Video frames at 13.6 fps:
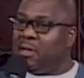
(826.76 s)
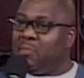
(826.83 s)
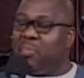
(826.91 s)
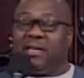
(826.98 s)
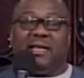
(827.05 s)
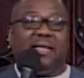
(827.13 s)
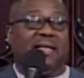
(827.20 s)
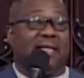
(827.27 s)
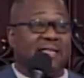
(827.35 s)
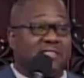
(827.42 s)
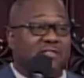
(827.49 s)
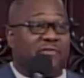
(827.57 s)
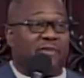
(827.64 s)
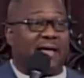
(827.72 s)
But in
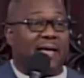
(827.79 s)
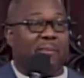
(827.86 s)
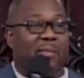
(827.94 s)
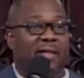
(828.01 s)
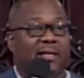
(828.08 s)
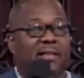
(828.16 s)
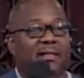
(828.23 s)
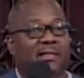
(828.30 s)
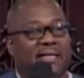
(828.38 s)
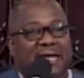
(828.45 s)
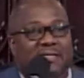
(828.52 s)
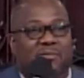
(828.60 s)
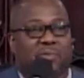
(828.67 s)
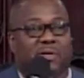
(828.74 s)
his family,
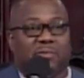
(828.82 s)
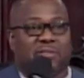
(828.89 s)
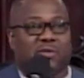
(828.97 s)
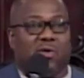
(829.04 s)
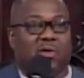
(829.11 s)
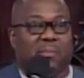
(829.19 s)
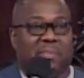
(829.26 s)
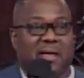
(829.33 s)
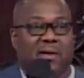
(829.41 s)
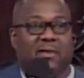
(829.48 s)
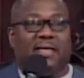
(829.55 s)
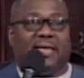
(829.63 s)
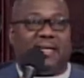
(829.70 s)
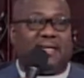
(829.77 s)
that's what it was all
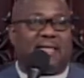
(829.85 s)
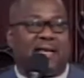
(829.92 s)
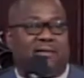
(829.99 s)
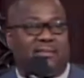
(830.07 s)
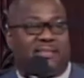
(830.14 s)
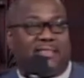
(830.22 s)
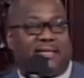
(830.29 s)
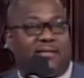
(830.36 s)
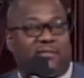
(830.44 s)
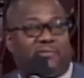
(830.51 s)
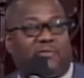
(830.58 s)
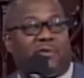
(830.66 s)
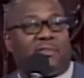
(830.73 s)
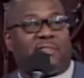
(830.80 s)
about, getting downstairs
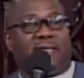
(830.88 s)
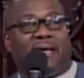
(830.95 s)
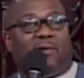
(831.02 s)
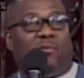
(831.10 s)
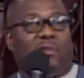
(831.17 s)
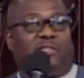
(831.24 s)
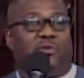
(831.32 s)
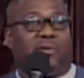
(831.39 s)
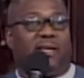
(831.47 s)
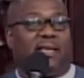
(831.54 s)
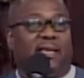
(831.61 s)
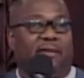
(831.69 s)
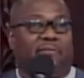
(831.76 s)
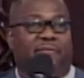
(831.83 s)
first, getting what you
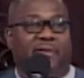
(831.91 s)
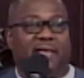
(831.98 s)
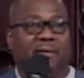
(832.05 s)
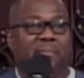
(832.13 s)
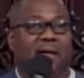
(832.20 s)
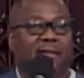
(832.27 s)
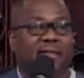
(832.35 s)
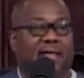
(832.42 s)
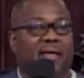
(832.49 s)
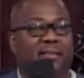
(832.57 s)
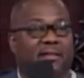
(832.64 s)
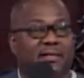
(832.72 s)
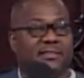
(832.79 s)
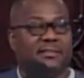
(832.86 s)
can get, forget about the
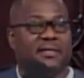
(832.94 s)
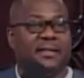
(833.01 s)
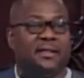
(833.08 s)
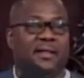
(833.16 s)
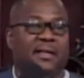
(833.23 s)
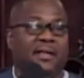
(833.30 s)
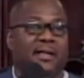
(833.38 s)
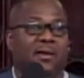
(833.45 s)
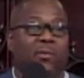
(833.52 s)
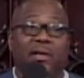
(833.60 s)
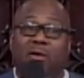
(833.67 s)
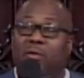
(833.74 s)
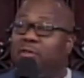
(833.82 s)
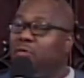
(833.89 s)
others.
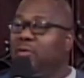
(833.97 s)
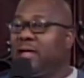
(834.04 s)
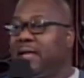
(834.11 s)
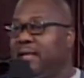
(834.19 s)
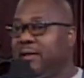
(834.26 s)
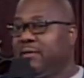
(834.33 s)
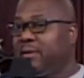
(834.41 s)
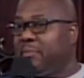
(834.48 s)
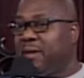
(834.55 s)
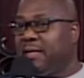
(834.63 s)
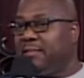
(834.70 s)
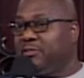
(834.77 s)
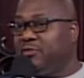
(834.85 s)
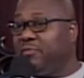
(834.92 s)
We don't do that here at
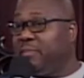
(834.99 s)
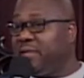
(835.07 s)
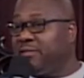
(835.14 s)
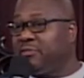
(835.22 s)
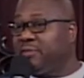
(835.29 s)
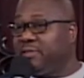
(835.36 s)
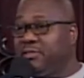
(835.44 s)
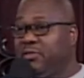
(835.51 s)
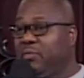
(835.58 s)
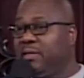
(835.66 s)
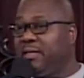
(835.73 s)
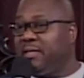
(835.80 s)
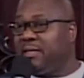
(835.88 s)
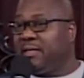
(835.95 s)
Abiding Truth Ministries, do
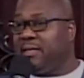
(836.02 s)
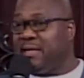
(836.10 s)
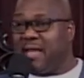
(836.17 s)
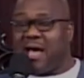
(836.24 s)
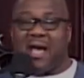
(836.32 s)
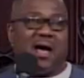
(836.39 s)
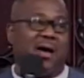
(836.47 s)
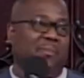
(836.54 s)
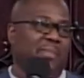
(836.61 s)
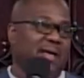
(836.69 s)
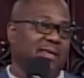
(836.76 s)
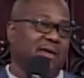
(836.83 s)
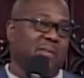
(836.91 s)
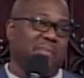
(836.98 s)
we? Nah,
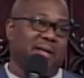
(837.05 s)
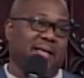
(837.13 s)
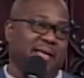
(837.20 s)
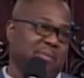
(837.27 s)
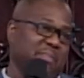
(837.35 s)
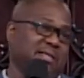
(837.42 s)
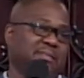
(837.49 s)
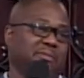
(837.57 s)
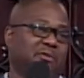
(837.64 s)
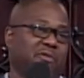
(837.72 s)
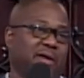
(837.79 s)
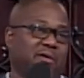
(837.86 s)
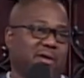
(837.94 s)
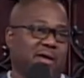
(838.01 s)
man, y'all better give me some
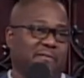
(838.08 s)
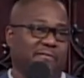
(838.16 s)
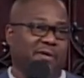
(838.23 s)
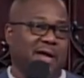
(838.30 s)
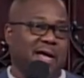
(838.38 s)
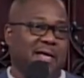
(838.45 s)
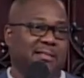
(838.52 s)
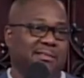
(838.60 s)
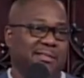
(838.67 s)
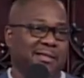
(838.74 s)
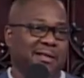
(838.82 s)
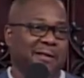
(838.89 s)
crinkle cut fries.